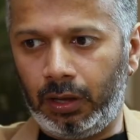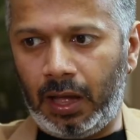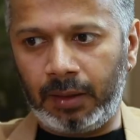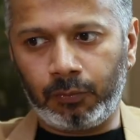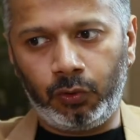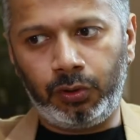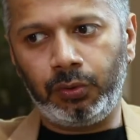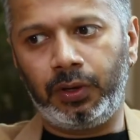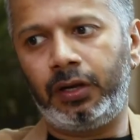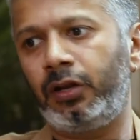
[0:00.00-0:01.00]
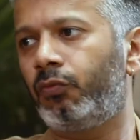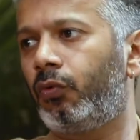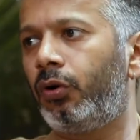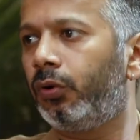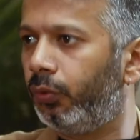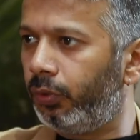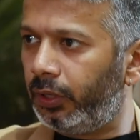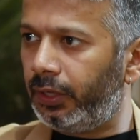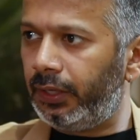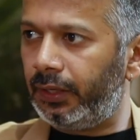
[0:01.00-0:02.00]
I'm going to get involved
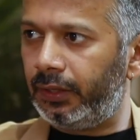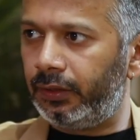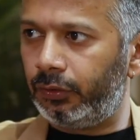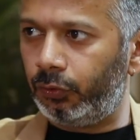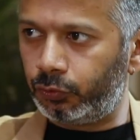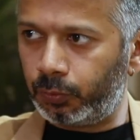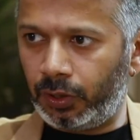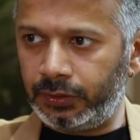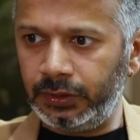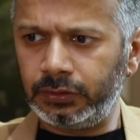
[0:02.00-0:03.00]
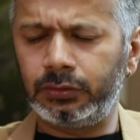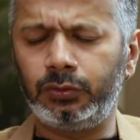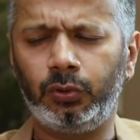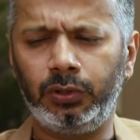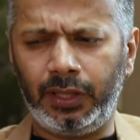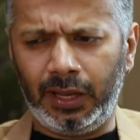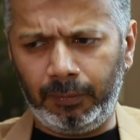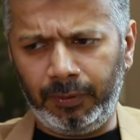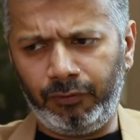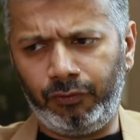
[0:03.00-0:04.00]
only in those projects, though
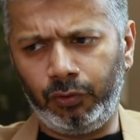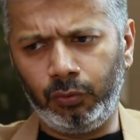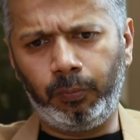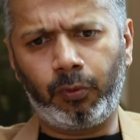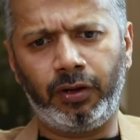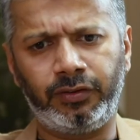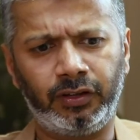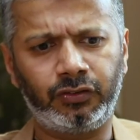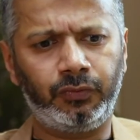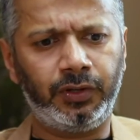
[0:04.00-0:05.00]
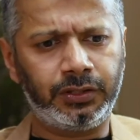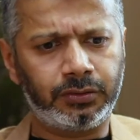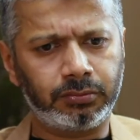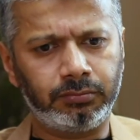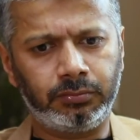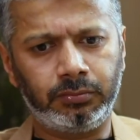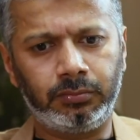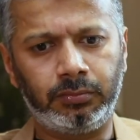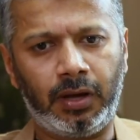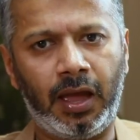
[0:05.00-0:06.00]
there'll be few projects which
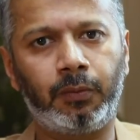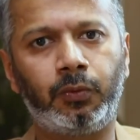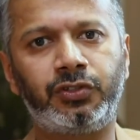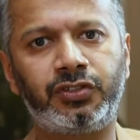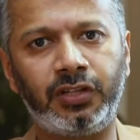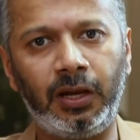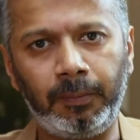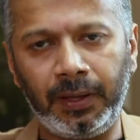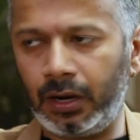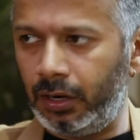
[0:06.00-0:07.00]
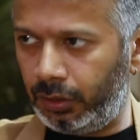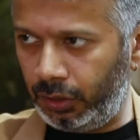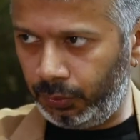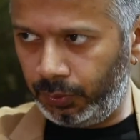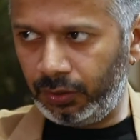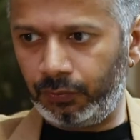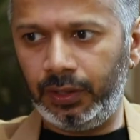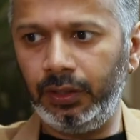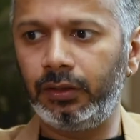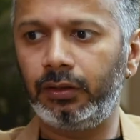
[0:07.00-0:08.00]
I would still be continuing
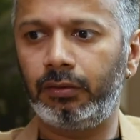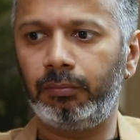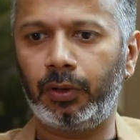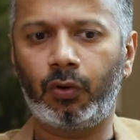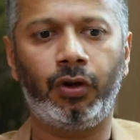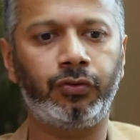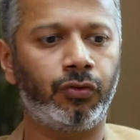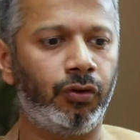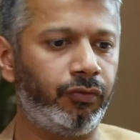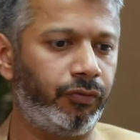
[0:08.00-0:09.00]
with because of